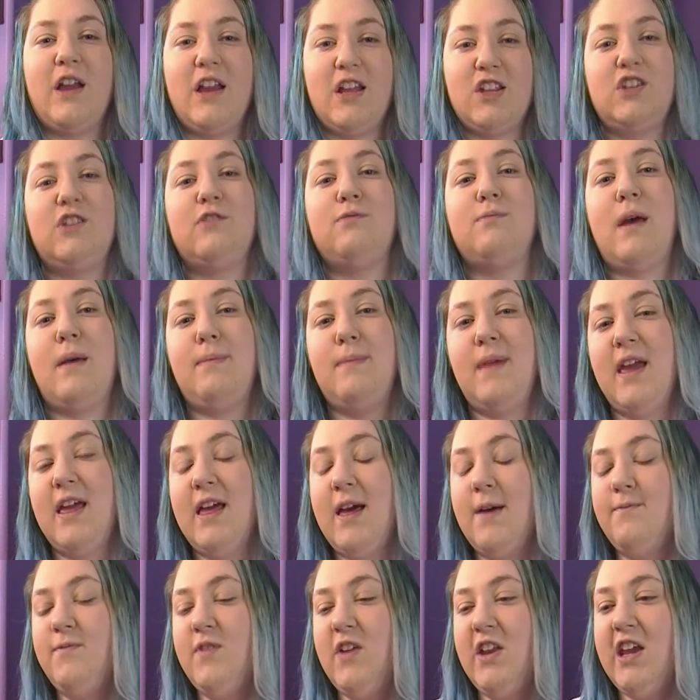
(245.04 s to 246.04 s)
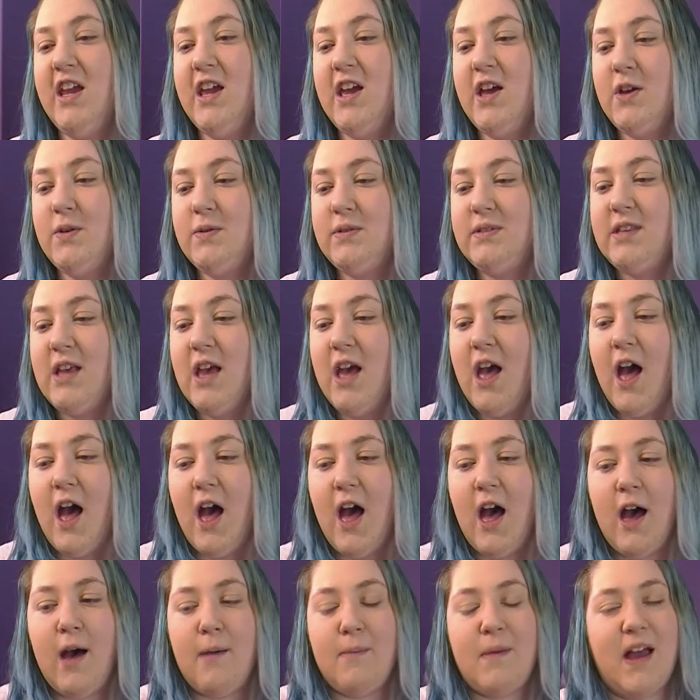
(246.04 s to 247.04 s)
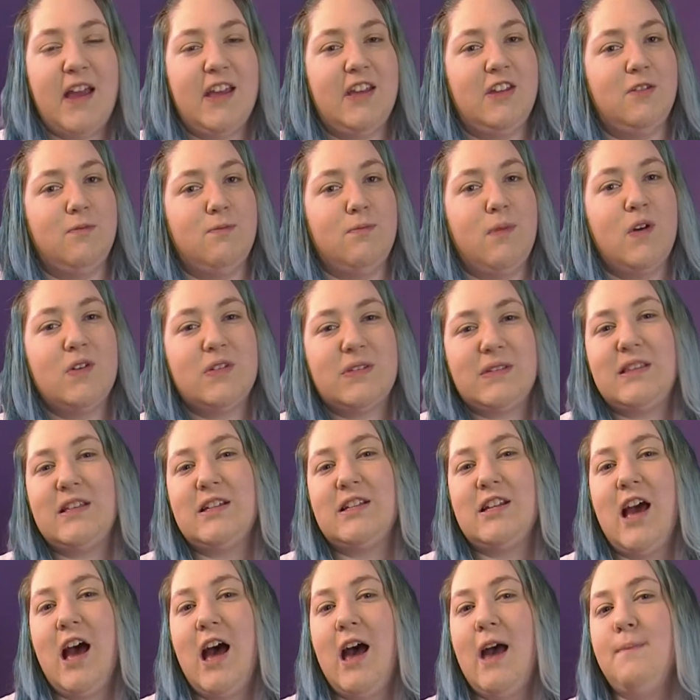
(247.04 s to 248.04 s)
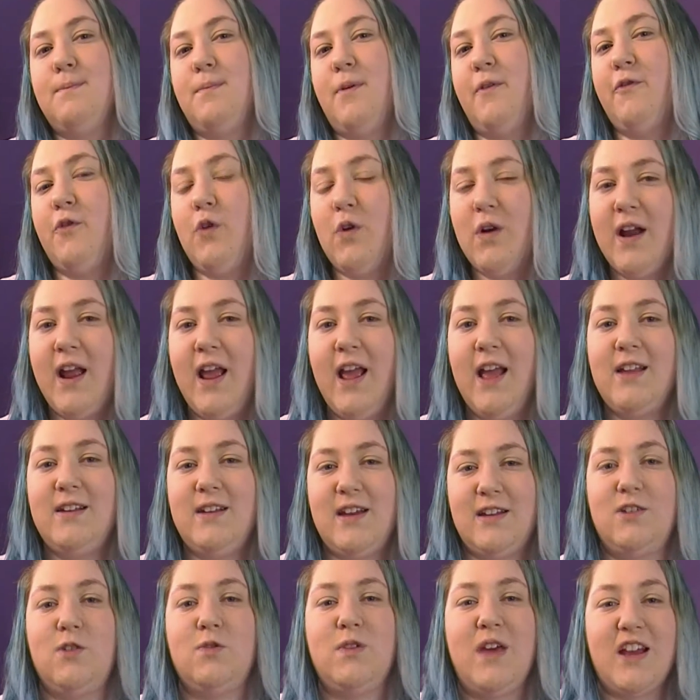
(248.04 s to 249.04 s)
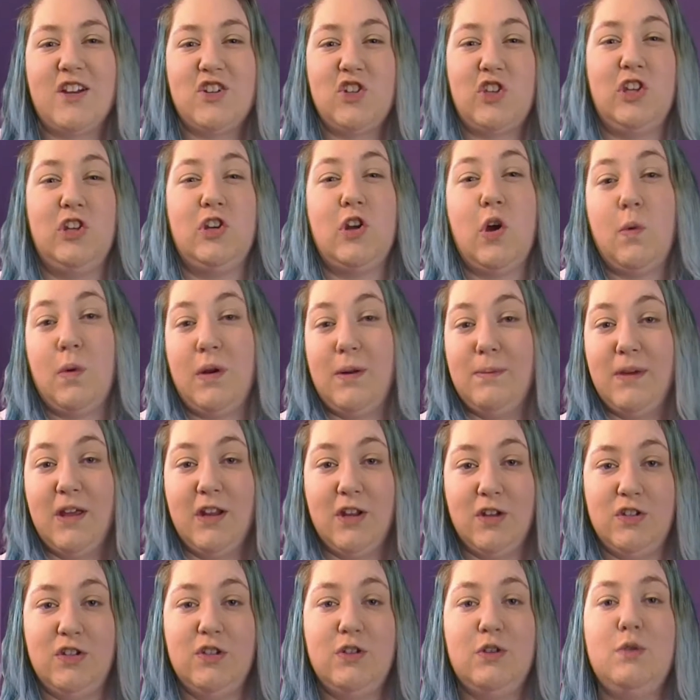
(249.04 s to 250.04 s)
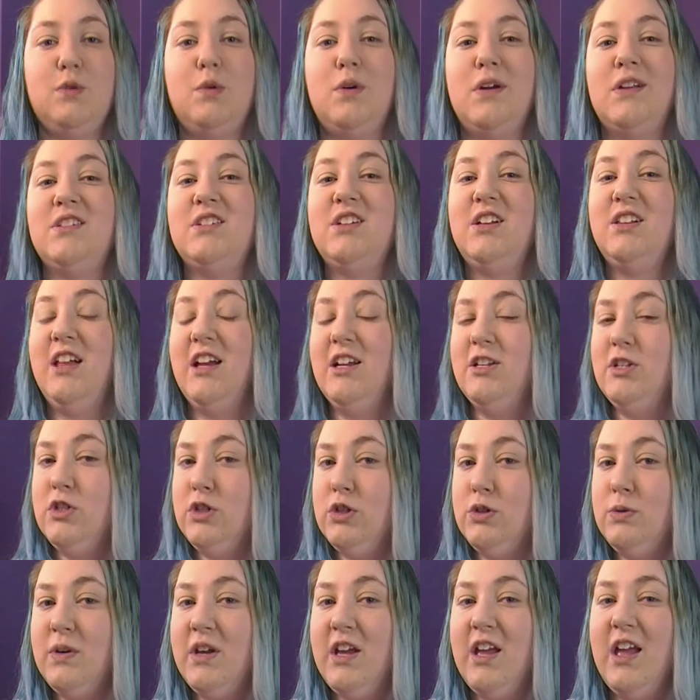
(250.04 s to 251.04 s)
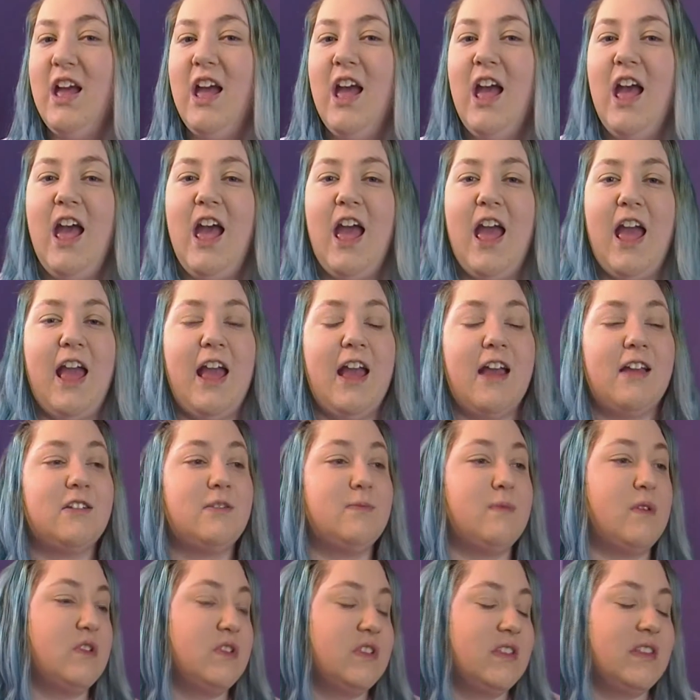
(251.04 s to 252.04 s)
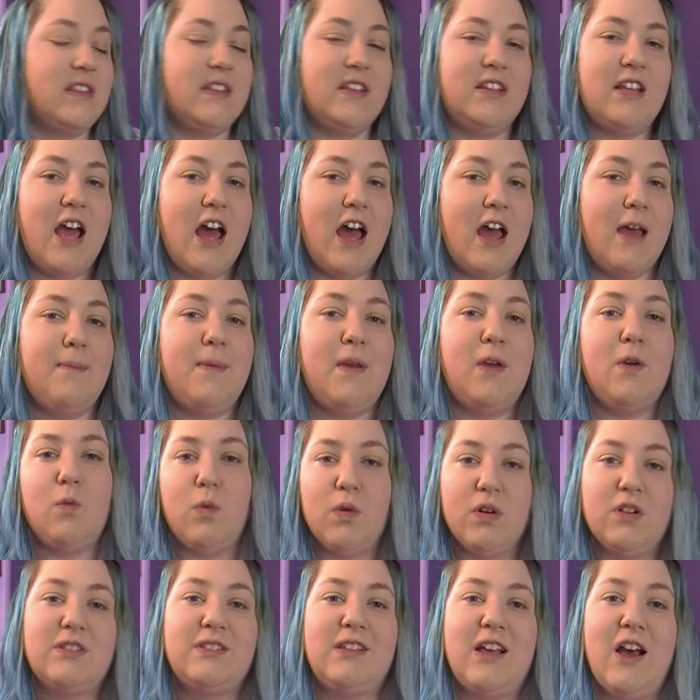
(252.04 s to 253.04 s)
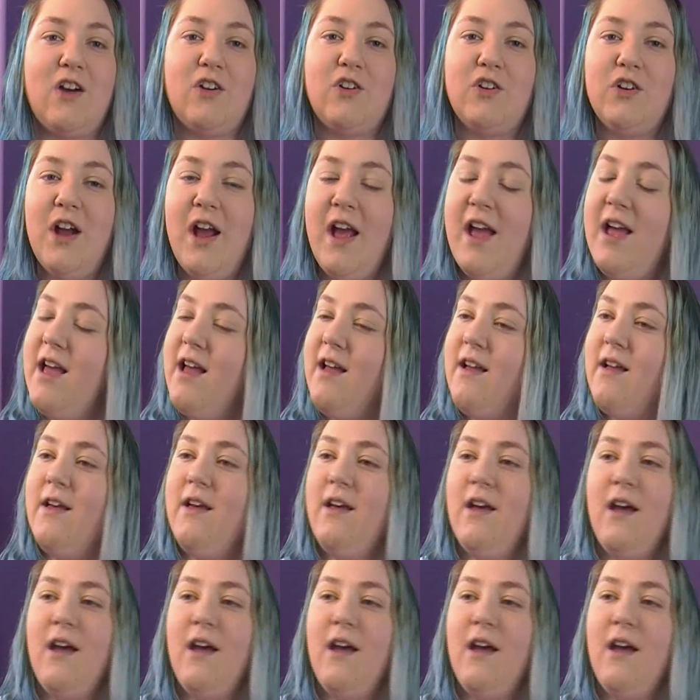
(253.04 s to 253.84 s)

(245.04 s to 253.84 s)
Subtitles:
each of my makeup videos. Most of the time beforehand, I don't actually know what I'm going to do until I do it, and most of the time it works out great.